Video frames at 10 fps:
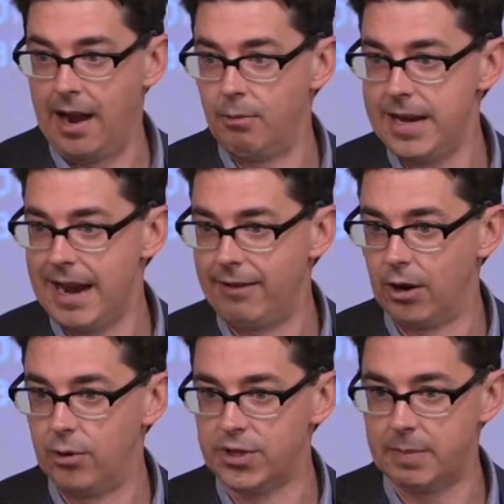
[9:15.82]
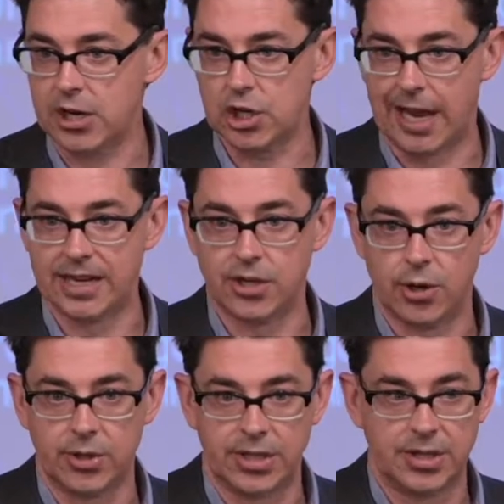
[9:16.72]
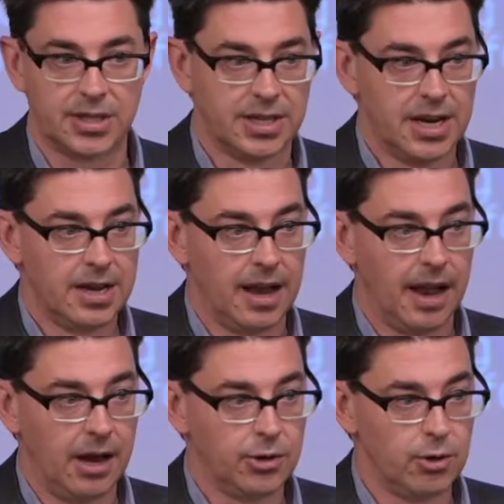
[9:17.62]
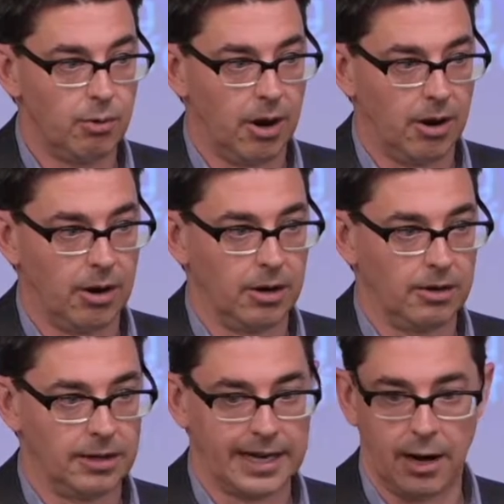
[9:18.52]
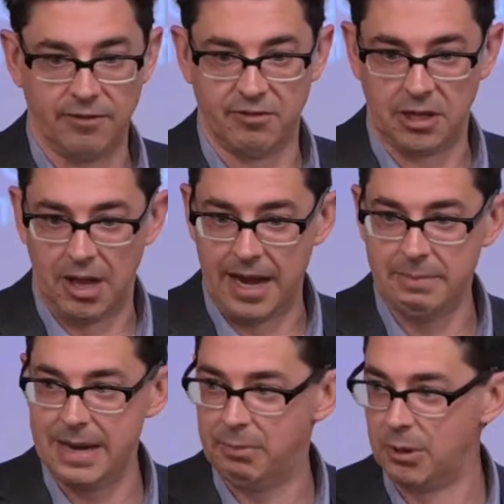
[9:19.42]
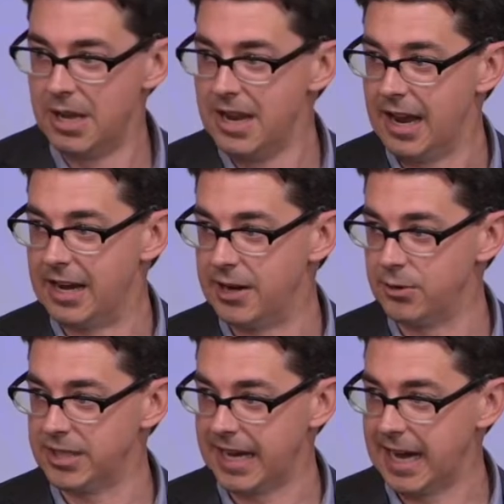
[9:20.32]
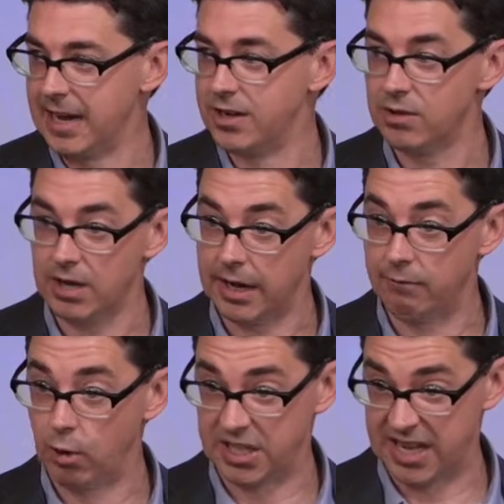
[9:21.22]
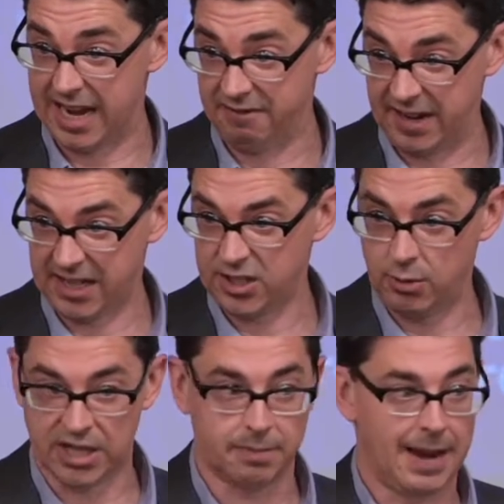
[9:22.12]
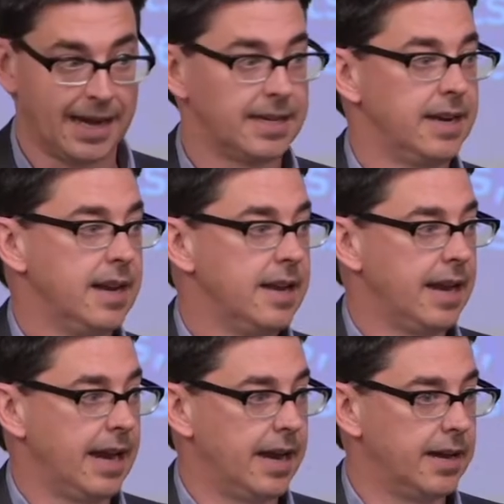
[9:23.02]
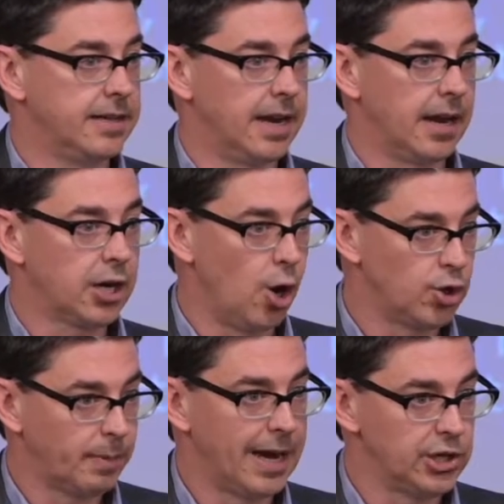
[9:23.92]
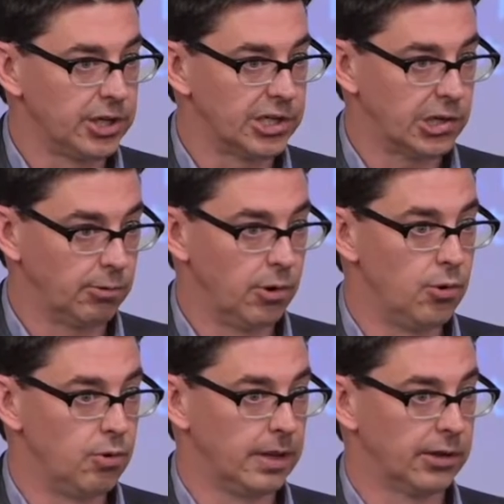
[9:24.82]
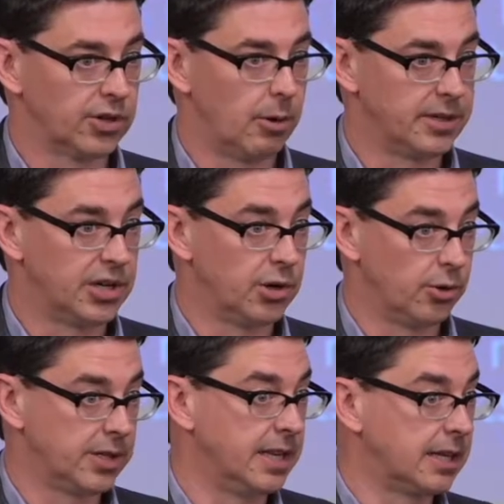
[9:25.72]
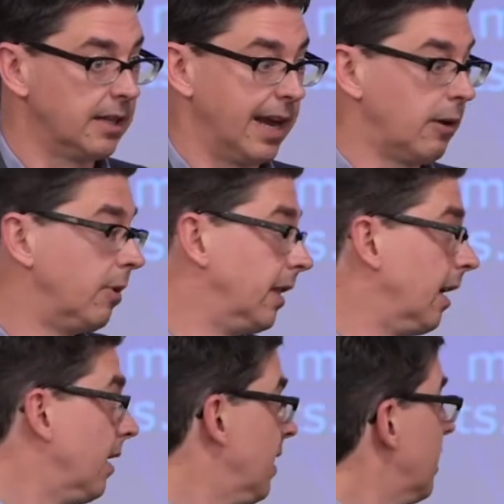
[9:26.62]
we have our own specialized nurses who are like our frontline people and understand kind of what side effects to expect and coach patients through. There's always a nurse in the clinic when the